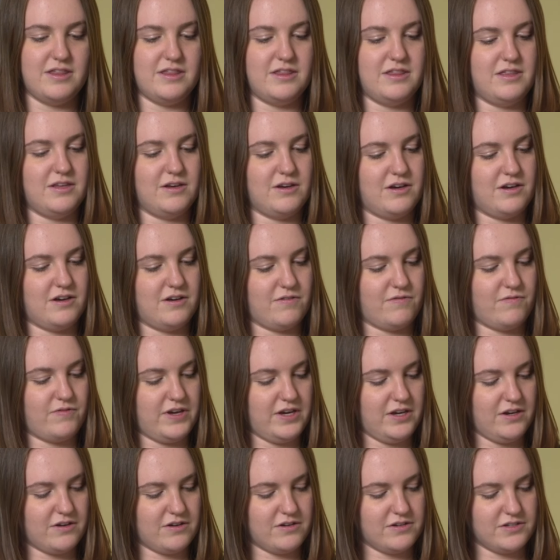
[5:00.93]
The
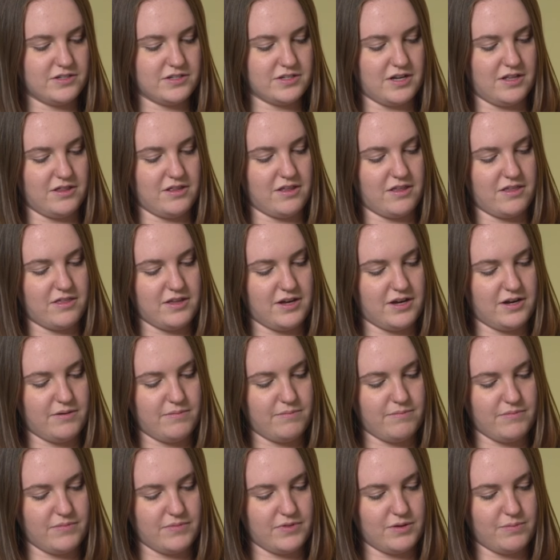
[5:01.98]
fingers on the
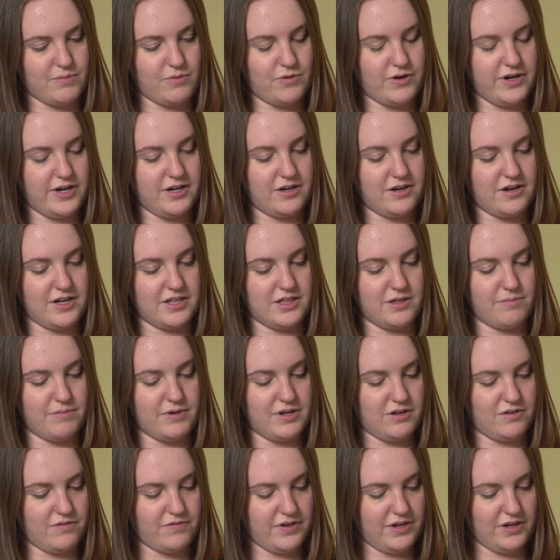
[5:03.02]
thumb, the pointer, and the
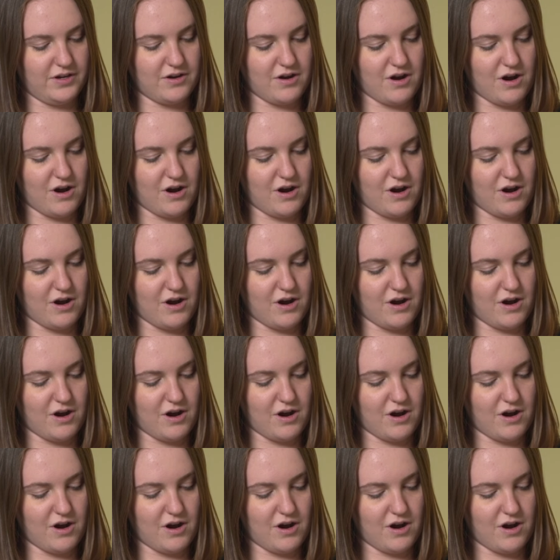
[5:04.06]
middle finger